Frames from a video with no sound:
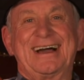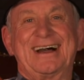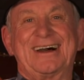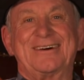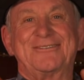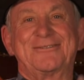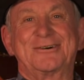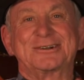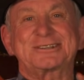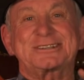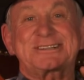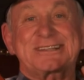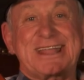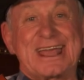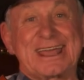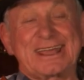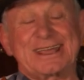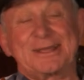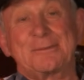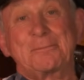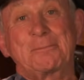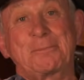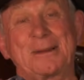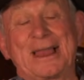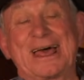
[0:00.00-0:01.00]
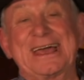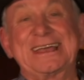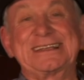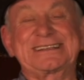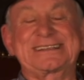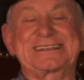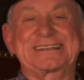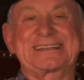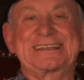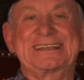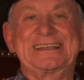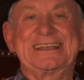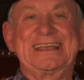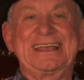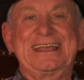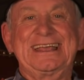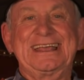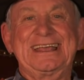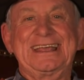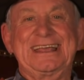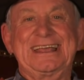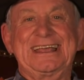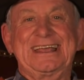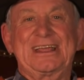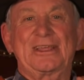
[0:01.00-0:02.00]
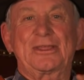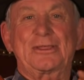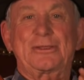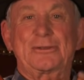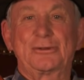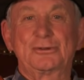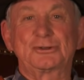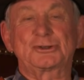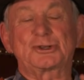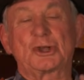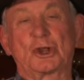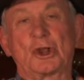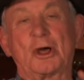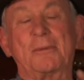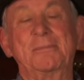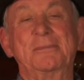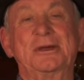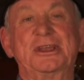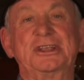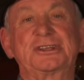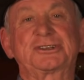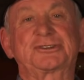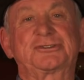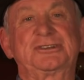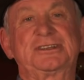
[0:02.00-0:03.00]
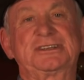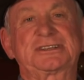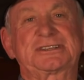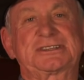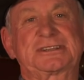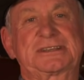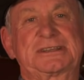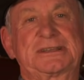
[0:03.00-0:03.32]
of what's taken place through Shalom Ministries